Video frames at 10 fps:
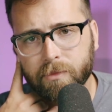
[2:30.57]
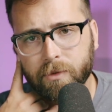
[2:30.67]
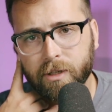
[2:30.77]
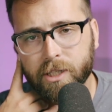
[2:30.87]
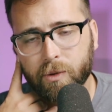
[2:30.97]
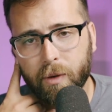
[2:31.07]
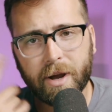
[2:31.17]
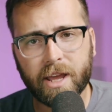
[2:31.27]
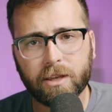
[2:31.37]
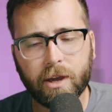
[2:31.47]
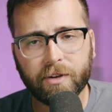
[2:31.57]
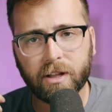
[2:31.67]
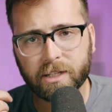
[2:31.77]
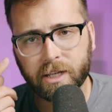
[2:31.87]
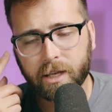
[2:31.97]
Click to watch. Why you haven't
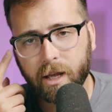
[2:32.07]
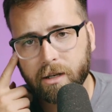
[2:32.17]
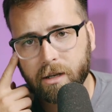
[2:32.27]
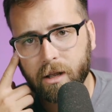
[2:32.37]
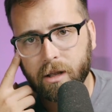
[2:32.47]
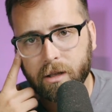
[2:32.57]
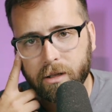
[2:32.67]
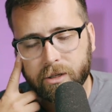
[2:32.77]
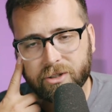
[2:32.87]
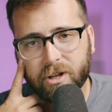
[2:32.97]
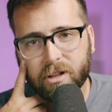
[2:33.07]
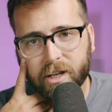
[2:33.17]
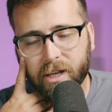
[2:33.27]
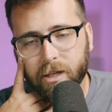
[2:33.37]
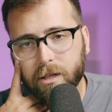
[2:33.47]
clicked it yet? You should
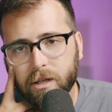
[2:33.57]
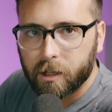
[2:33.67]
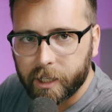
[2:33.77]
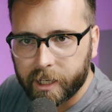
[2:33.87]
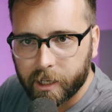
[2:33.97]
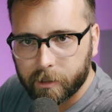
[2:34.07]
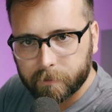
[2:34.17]
click it. Click it.